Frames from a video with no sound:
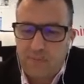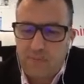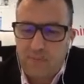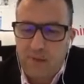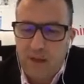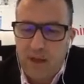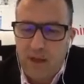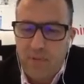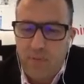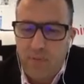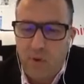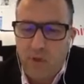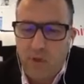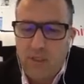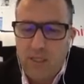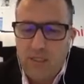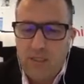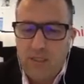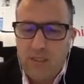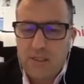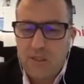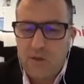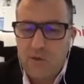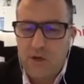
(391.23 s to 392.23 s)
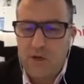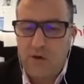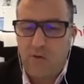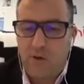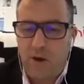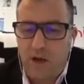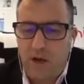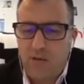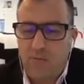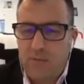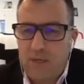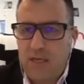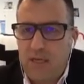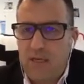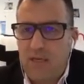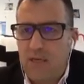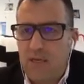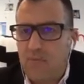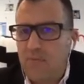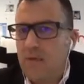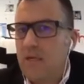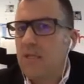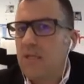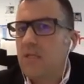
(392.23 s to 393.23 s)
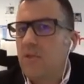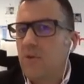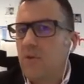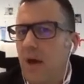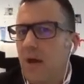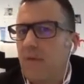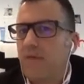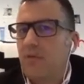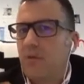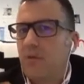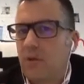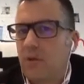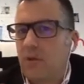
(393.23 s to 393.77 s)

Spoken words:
And what does doing it right mean? It means you have to